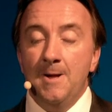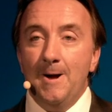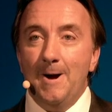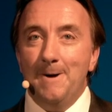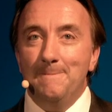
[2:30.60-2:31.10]

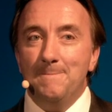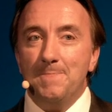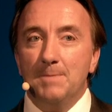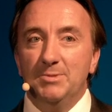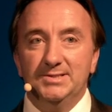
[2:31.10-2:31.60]
But
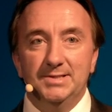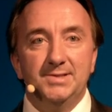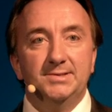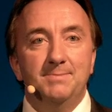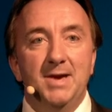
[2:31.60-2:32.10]
there's
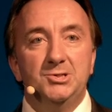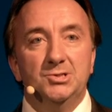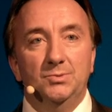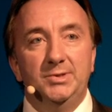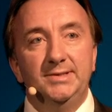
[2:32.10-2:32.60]
another
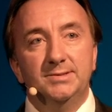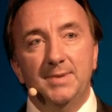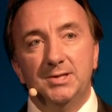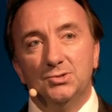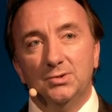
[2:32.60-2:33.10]
dimension. We need to
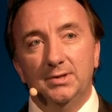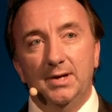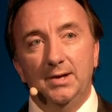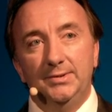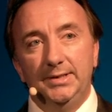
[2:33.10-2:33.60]
make sure that
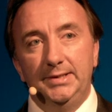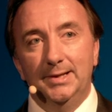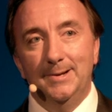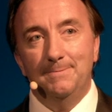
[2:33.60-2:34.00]
only